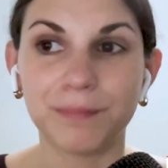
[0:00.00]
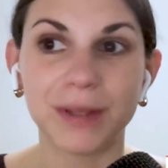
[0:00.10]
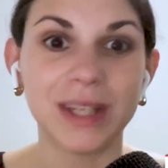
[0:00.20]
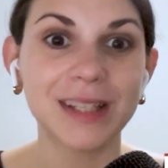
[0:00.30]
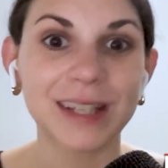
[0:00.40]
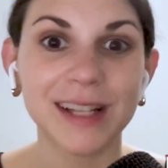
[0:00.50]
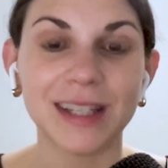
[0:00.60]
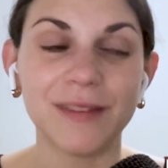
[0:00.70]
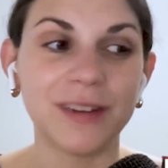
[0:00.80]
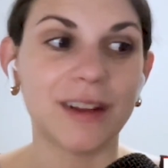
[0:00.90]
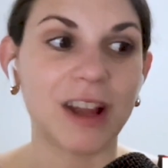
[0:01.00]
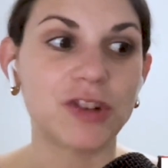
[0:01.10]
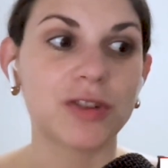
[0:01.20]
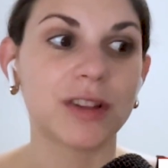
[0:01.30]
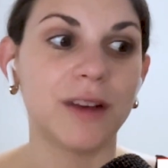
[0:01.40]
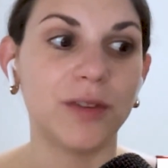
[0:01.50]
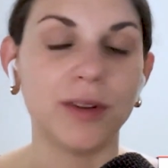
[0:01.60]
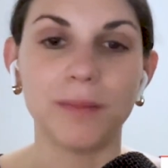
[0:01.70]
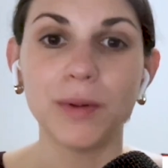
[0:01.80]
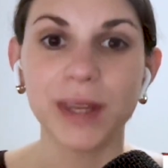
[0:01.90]
But these days, even entry level
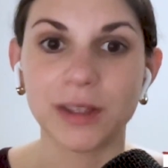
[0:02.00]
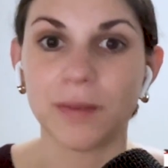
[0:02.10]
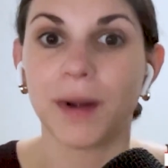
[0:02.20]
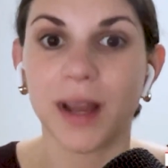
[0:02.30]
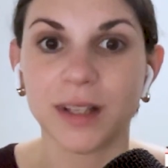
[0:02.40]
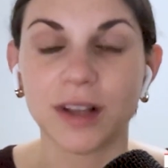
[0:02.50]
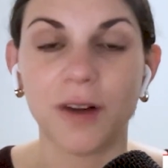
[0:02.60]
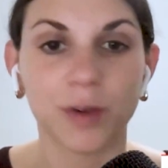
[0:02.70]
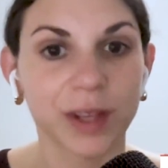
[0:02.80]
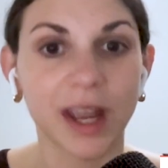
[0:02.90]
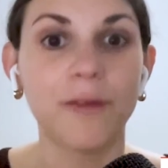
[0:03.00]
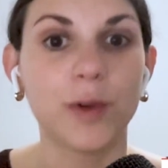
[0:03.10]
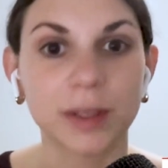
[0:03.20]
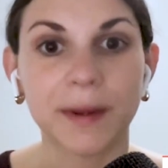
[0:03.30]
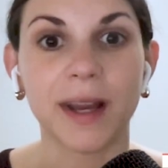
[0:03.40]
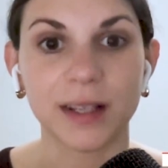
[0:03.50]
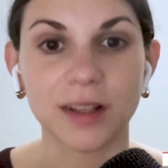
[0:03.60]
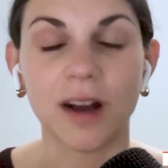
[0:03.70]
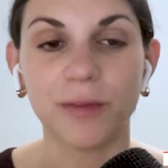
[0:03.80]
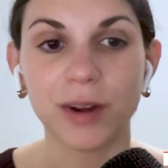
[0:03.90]
employees are buying software. Like everyone's buying
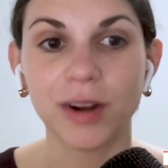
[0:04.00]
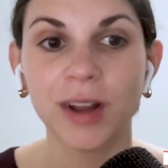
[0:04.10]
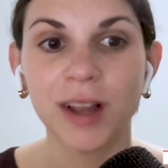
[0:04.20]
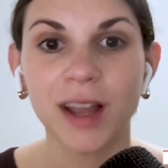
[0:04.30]
software.